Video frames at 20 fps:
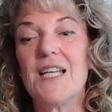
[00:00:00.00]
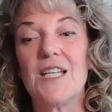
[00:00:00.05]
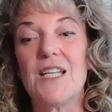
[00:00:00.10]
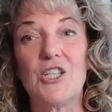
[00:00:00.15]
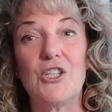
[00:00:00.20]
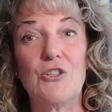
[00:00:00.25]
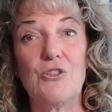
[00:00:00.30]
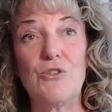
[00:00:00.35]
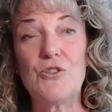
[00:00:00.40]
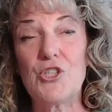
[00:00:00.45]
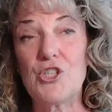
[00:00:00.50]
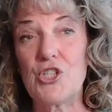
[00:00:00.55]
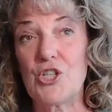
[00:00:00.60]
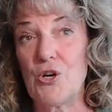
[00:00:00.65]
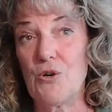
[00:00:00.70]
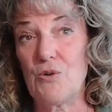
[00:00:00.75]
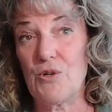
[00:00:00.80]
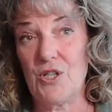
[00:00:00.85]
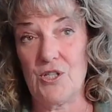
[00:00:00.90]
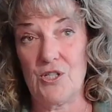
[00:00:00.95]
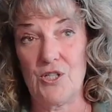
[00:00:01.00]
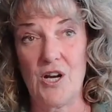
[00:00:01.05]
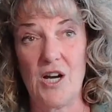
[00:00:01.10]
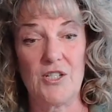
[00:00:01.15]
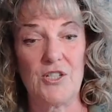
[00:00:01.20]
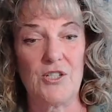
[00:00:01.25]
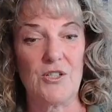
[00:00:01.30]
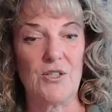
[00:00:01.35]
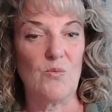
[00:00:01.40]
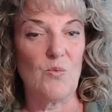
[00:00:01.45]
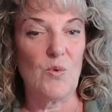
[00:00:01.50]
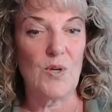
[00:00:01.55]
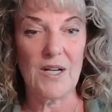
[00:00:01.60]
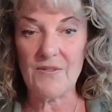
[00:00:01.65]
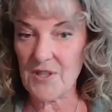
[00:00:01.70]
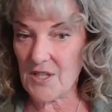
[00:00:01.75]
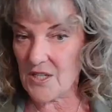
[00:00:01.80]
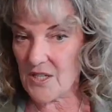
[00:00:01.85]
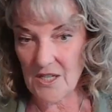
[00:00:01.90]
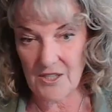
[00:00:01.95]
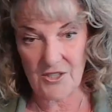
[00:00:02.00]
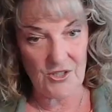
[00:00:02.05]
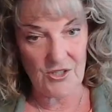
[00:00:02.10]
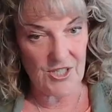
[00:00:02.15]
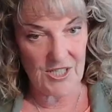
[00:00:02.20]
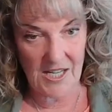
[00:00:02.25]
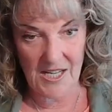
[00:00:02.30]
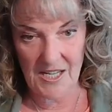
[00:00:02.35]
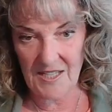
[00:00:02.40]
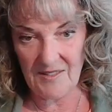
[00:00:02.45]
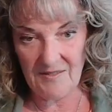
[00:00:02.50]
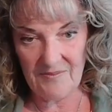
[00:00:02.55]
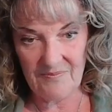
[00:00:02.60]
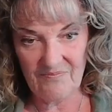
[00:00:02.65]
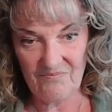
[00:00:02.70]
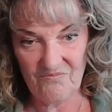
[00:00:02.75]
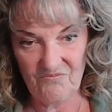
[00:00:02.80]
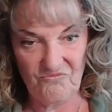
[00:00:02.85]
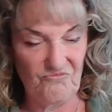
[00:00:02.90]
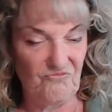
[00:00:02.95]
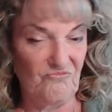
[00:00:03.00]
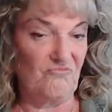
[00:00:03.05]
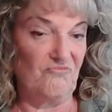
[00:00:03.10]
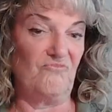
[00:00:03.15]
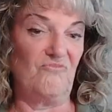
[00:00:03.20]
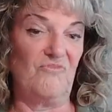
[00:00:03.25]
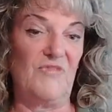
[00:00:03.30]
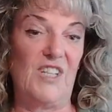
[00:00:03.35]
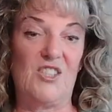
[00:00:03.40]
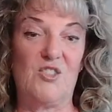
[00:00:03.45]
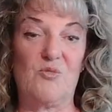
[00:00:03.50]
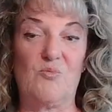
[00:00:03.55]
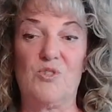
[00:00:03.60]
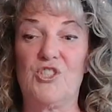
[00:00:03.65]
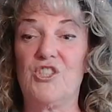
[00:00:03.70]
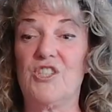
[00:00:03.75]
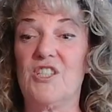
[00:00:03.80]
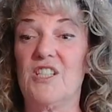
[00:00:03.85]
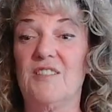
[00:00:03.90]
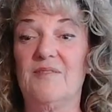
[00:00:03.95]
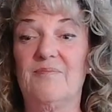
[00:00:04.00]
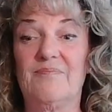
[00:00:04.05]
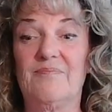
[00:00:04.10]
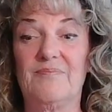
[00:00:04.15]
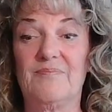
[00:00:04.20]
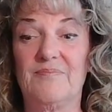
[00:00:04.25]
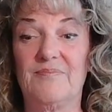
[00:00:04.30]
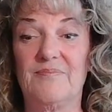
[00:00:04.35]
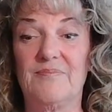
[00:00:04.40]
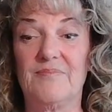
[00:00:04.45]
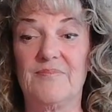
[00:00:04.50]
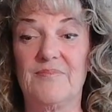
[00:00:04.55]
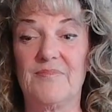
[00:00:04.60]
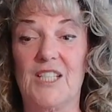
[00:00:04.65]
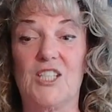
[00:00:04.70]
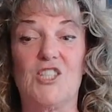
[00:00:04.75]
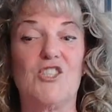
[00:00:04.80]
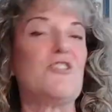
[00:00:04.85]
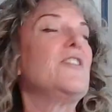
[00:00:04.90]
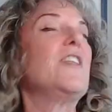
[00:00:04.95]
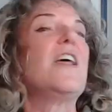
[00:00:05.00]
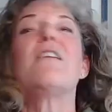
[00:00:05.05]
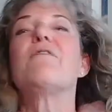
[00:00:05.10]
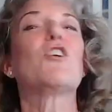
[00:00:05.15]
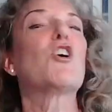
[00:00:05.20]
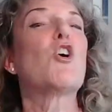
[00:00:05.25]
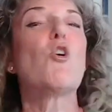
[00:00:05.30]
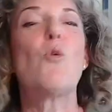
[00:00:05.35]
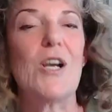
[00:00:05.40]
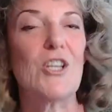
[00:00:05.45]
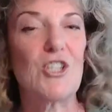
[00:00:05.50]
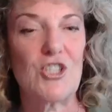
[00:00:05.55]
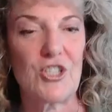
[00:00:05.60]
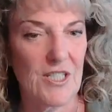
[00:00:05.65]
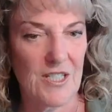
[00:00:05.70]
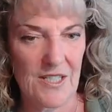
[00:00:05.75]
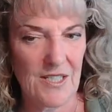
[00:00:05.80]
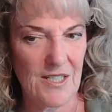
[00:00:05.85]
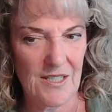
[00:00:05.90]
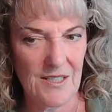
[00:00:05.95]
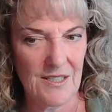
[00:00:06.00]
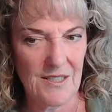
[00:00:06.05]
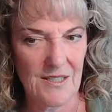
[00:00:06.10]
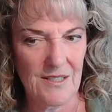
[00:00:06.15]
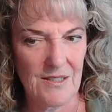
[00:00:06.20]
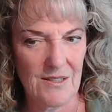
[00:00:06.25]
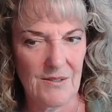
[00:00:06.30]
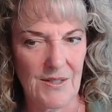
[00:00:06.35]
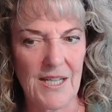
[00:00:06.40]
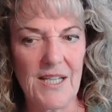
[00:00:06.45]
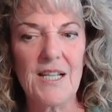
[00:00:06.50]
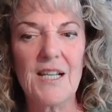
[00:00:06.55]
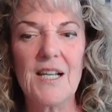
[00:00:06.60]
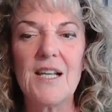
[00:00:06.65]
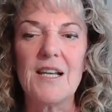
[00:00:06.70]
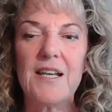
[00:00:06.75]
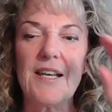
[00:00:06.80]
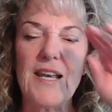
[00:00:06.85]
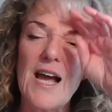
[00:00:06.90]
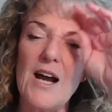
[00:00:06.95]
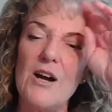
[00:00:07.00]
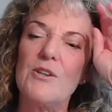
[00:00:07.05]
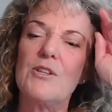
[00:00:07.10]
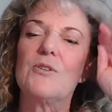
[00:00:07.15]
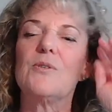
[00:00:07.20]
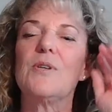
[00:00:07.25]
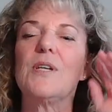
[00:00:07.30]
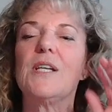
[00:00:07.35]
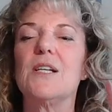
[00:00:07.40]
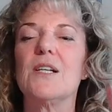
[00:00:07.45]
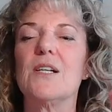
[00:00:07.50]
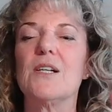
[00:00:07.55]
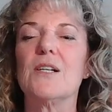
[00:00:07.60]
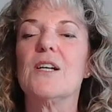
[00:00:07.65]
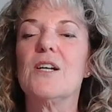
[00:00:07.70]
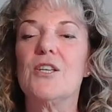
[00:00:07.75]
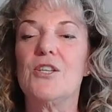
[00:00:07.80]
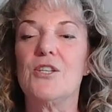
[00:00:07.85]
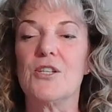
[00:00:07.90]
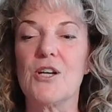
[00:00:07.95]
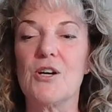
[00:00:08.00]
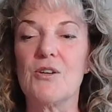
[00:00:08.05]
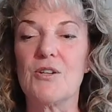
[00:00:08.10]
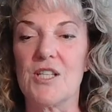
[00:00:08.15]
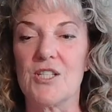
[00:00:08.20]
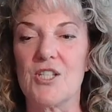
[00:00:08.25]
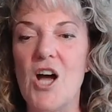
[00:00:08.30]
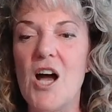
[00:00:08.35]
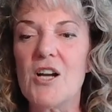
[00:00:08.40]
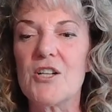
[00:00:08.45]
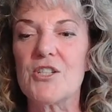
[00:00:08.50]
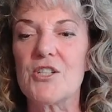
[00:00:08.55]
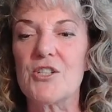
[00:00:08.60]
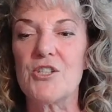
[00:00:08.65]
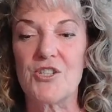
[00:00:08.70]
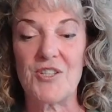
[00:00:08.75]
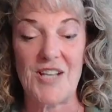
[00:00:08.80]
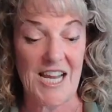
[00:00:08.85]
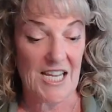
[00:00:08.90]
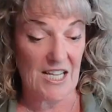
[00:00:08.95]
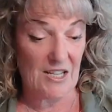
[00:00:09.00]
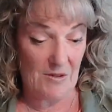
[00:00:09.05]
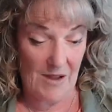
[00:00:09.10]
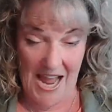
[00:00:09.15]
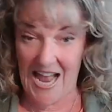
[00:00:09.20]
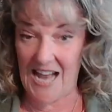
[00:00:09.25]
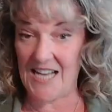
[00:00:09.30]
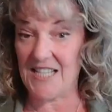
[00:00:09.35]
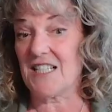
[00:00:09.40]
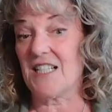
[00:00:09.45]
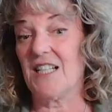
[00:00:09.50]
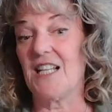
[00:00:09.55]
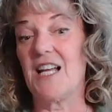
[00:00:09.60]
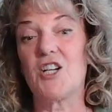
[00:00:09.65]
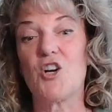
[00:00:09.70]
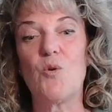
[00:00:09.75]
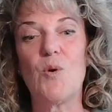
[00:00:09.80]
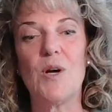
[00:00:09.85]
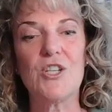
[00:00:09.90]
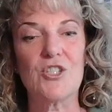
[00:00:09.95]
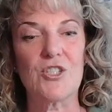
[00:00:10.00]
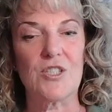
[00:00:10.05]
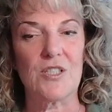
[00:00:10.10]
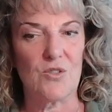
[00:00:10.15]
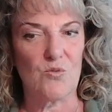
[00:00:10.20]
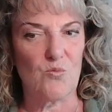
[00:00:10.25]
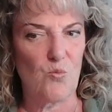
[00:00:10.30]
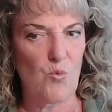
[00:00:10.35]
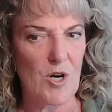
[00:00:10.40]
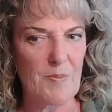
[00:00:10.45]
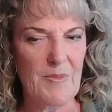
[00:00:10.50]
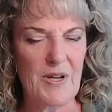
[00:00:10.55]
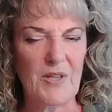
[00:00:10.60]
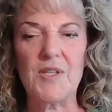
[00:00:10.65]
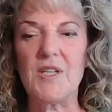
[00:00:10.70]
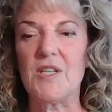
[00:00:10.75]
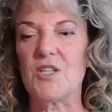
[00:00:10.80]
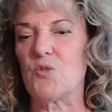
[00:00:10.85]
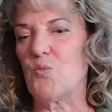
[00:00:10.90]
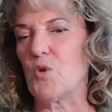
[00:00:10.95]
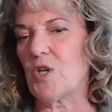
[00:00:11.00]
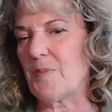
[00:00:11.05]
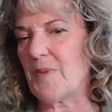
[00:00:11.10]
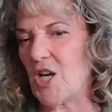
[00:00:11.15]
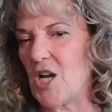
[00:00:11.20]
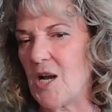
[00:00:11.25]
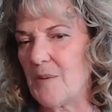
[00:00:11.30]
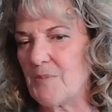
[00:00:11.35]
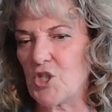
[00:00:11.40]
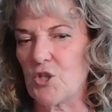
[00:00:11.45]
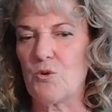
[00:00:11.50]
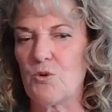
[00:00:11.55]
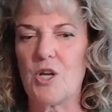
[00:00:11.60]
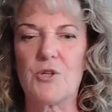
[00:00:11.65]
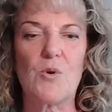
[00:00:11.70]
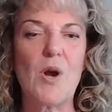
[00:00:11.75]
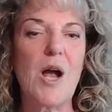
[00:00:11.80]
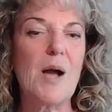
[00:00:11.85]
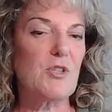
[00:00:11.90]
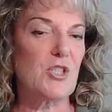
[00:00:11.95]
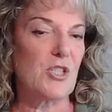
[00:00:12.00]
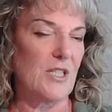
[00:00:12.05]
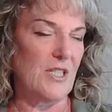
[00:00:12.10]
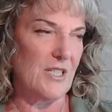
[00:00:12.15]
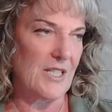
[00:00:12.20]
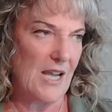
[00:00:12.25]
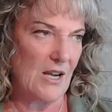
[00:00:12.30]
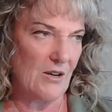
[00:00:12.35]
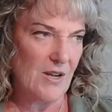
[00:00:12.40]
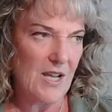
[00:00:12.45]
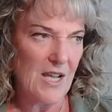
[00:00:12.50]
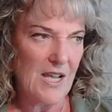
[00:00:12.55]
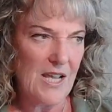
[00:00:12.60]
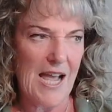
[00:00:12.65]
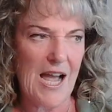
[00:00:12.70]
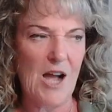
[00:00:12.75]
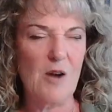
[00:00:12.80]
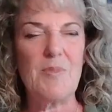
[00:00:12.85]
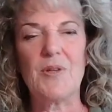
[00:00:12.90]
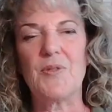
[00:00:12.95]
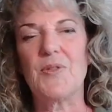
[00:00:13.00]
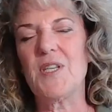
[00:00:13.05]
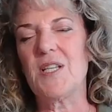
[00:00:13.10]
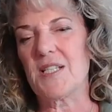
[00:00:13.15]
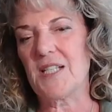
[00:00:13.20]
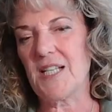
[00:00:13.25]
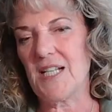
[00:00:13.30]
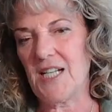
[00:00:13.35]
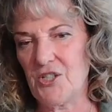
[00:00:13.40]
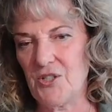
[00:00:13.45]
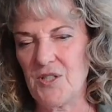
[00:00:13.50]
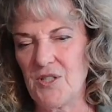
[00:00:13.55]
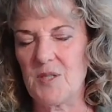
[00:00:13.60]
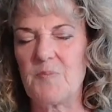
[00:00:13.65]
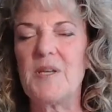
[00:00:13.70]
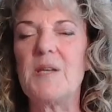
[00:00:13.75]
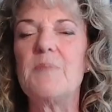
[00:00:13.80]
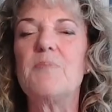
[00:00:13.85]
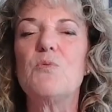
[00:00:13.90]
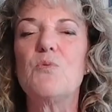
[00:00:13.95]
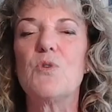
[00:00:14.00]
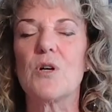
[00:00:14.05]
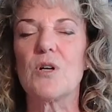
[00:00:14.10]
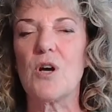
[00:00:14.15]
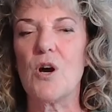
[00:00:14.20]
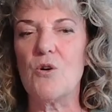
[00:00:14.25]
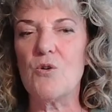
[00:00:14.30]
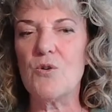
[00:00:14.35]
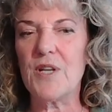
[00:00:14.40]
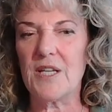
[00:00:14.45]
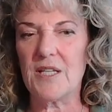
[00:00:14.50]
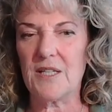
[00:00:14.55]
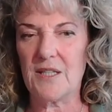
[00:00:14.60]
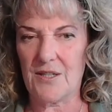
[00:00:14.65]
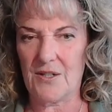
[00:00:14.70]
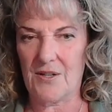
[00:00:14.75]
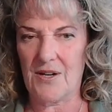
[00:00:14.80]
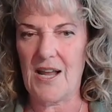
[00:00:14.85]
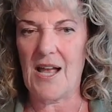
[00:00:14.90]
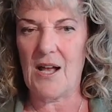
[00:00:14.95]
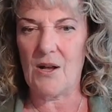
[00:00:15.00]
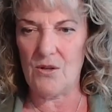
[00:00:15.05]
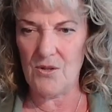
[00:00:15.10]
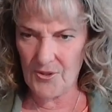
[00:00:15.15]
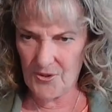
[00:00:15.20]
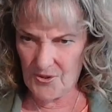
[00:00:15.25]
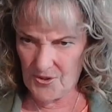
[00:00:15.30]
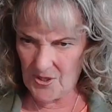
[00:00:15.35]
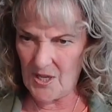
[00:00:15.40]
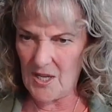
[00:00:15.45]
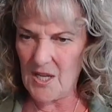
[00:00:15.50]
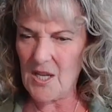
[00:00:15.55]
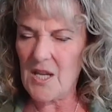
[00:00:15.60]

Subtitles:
you used to go to the doctor, and whatever the doctor said, that's what you did. Like, you never questioned it, right? Now you go to the doctor and you say, ask a lot of questions. What about this? What are my other options? How about this? Can I do this? People were owning their health